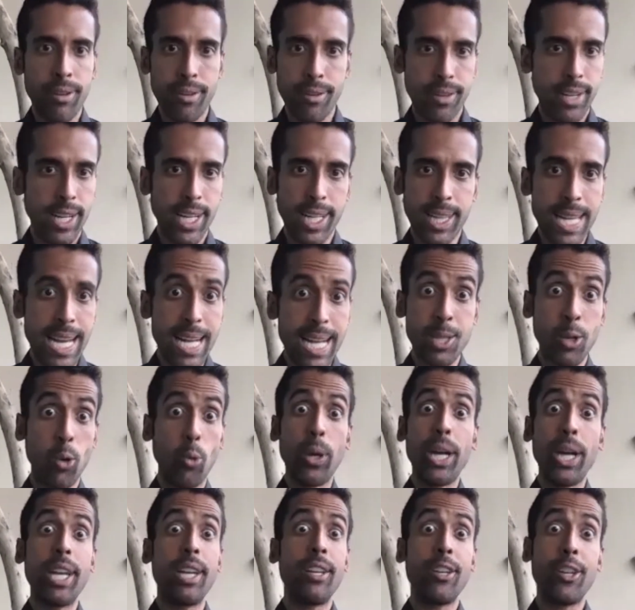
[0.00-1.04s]
Like, that's a
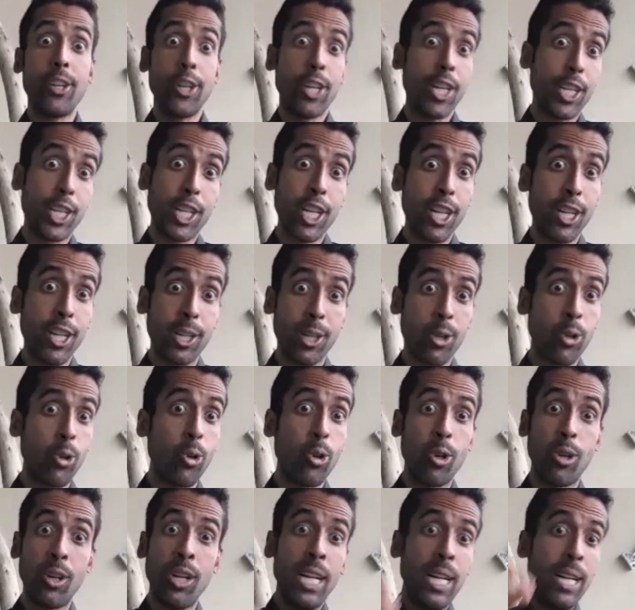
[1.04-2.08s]
win. You did good.
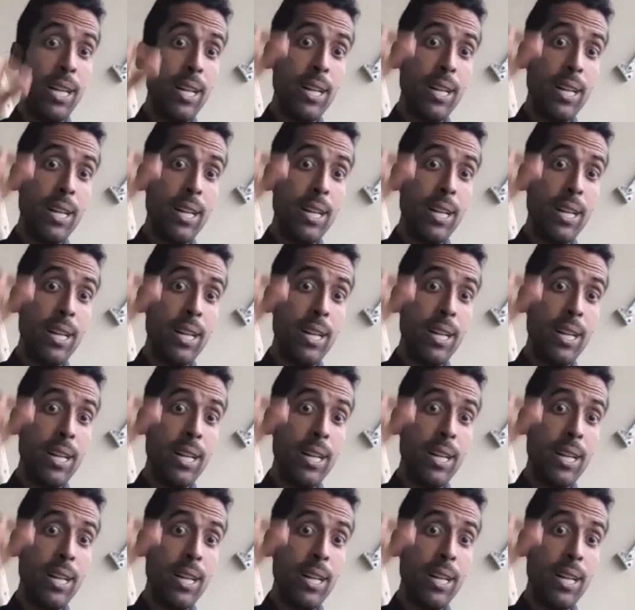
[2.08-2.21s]
Cool.